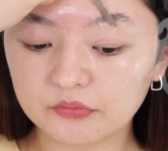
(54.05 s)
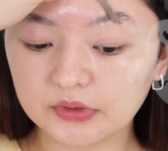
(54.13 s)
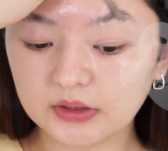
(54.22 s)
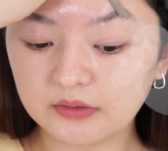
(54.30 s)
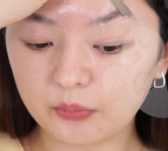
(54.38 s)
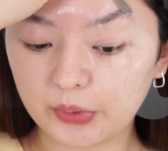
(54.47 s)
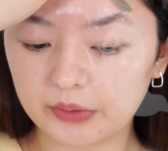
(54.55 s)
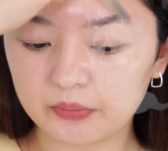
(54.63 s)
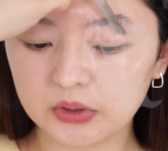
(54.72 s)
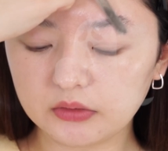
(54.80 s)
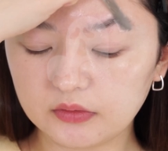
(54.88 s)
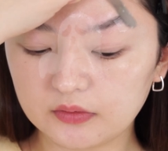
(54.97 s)
really
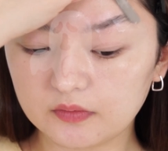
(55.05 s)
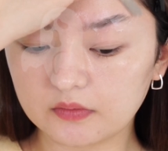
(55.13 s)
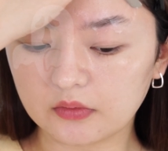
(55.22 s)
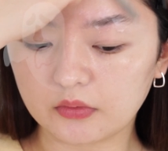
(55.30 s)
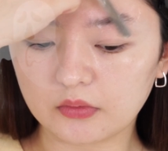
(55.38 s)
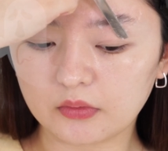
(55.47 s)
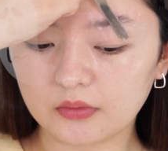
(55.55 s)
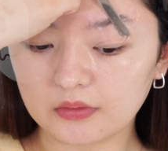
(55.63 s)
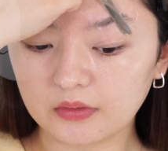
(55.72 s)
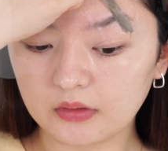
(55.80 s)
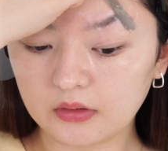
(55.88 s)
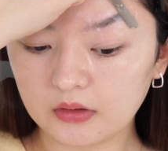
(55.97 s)
vivid,
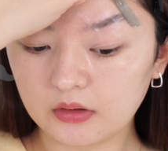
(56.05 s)
so